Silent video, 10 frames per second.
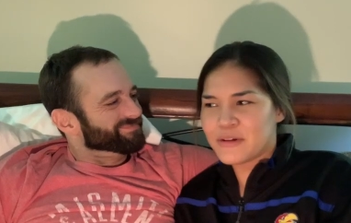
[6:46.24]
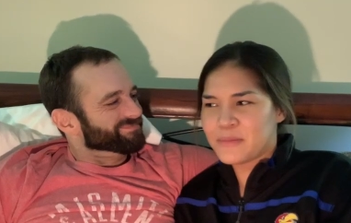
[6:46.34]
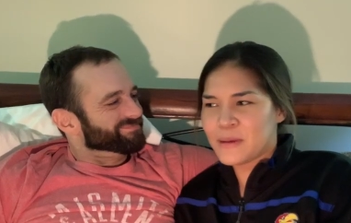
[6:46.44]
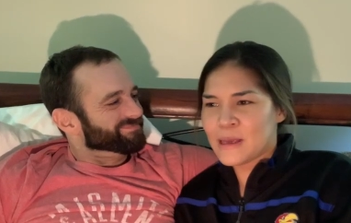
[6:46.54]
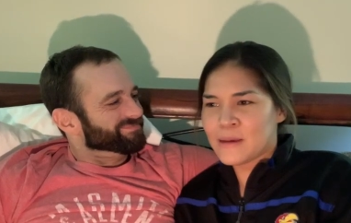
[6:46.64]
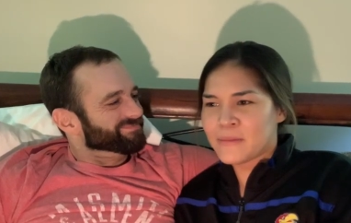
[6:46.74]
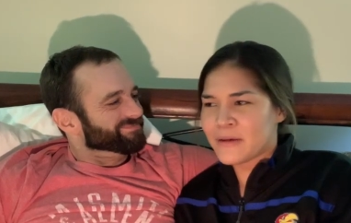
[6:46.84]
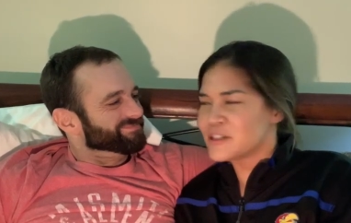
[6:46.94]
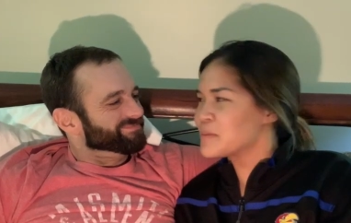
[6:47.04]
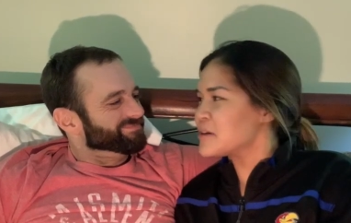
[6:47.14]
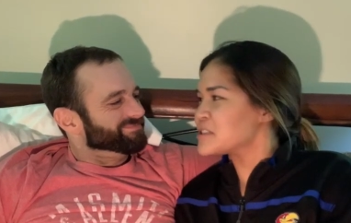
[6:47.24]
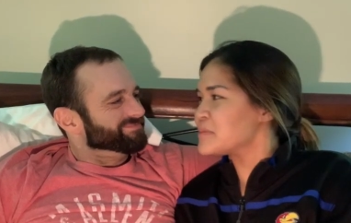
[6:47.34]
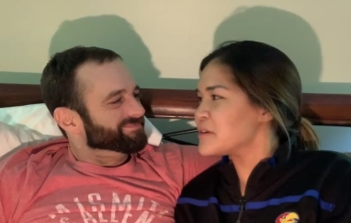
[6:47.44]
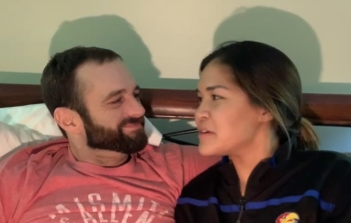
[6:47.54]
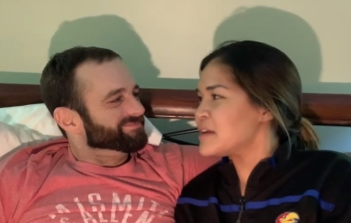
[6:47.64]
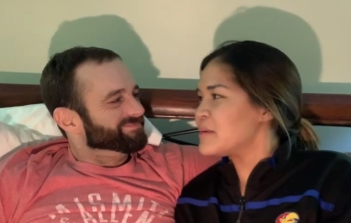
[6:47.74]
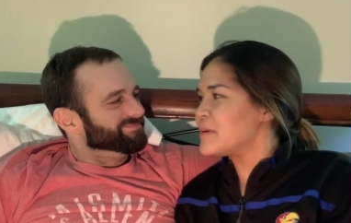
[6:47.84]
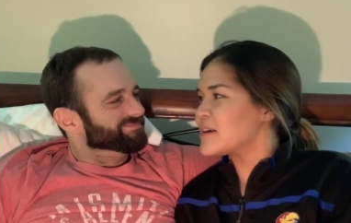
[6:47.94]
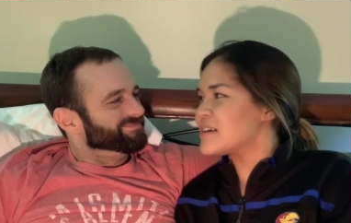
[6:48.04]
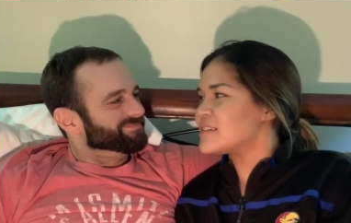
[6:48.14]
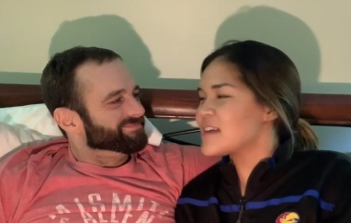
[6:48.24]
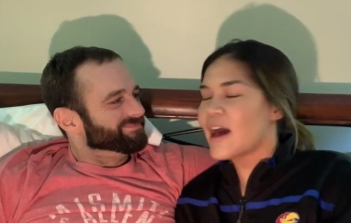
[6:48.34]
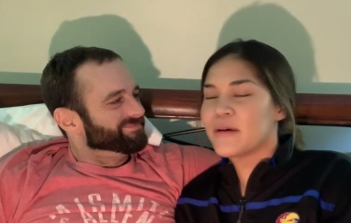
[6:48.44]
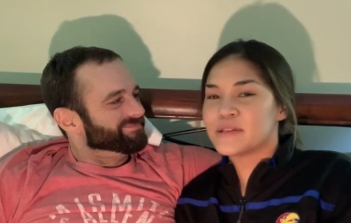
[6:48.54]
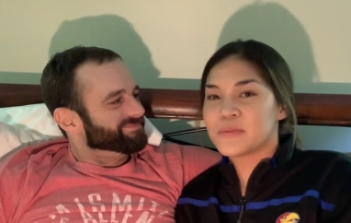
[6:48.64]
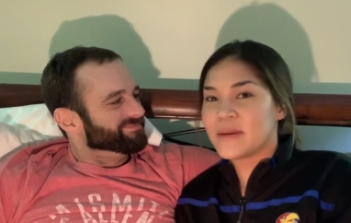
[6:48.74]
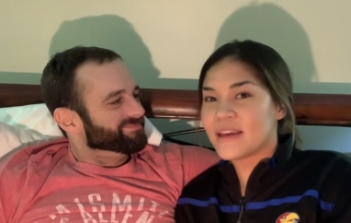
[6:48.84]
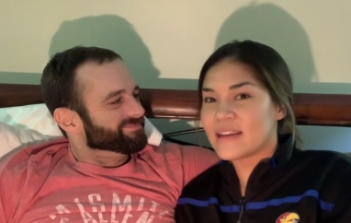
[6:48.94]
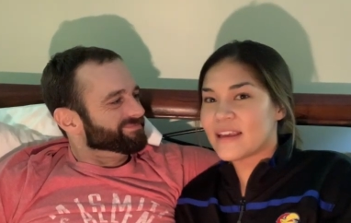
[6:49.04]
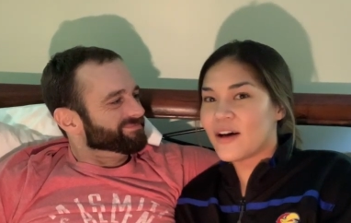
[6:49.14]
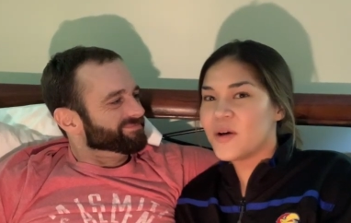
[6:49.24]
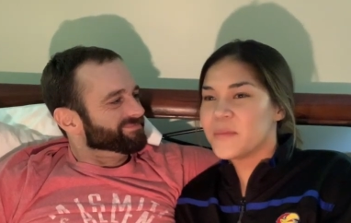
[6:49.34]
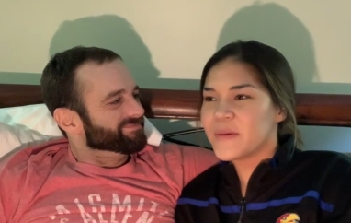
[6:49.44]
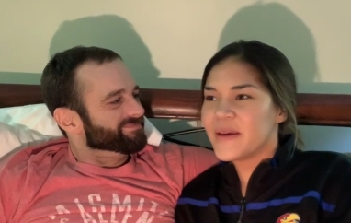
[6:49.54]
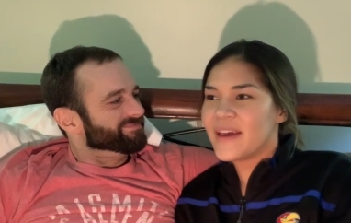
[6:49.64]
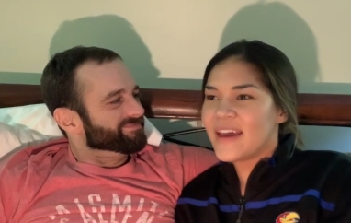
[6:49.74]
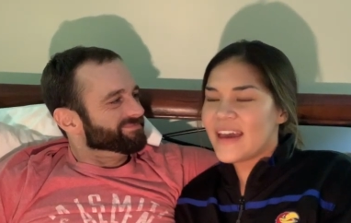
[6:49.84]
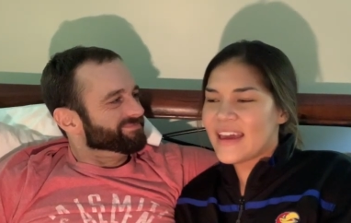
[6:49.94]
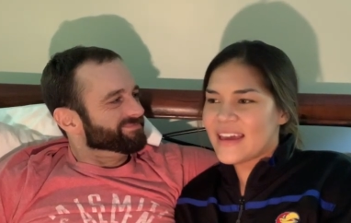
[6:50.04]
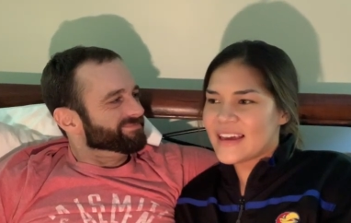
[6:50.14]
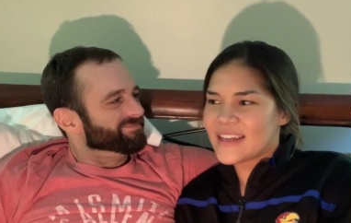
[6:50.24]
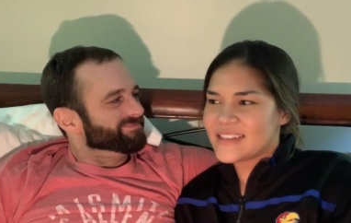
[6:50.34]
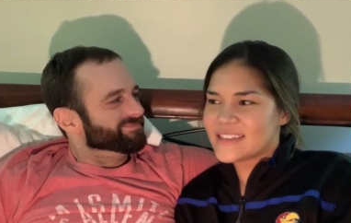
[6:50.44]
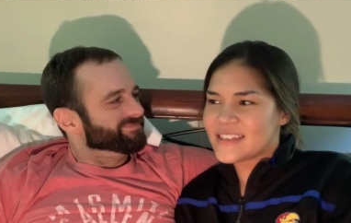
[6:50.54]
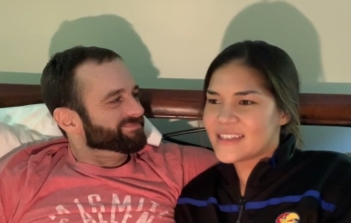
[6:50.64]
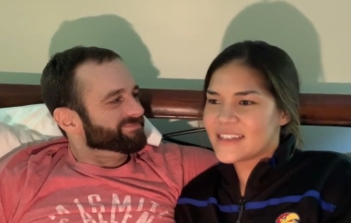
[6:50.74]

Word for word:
Speaker 1: would be my responsibility because I was weekend help, and